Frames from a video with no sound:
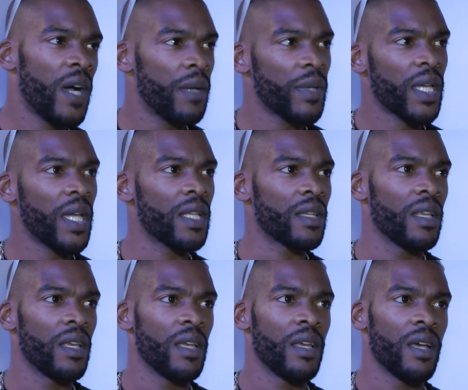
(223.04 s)
Fight him again?
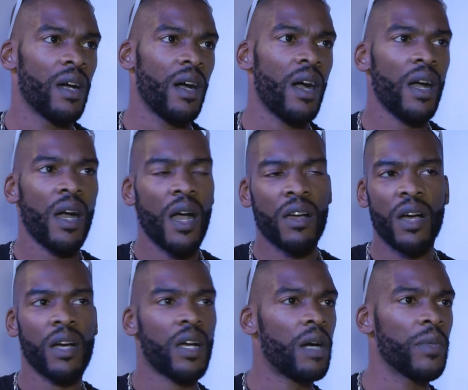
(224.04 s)
I
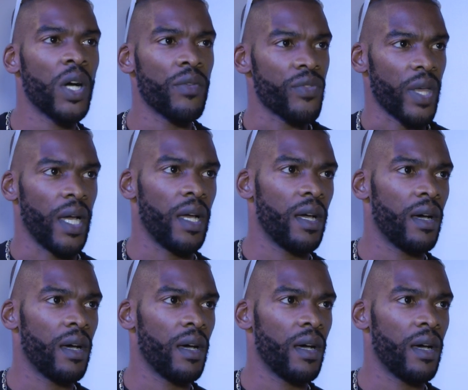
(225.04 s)
can't comment on that.